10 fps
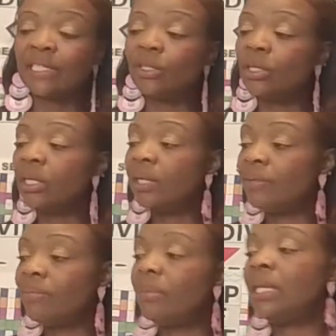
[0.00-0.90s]
You're going to live
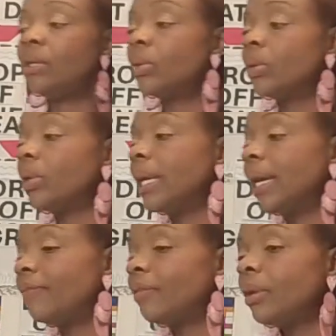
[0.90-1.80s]
a mediocre
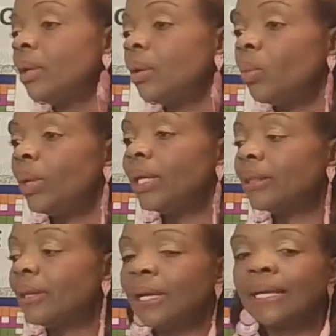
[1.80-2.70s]
life with
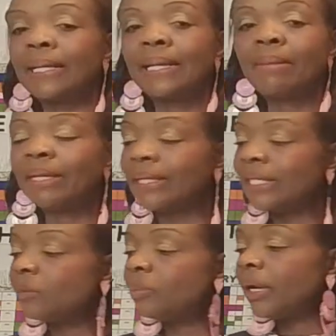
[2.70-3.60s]
economic
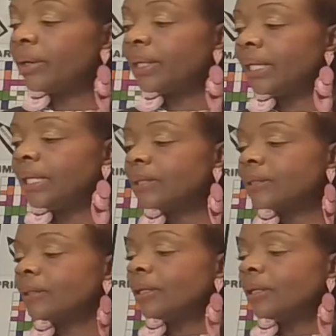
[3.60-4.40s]
disparities.